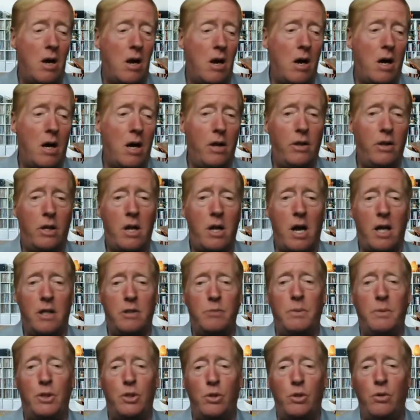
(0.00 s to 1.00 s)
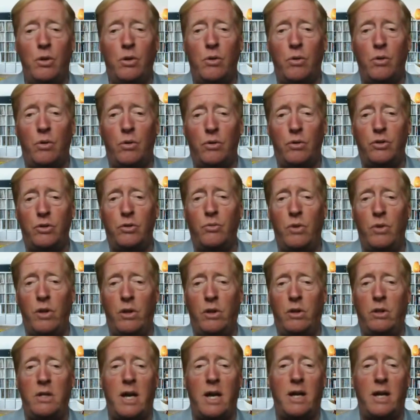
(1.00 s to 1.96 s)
the Cosmeceuticals with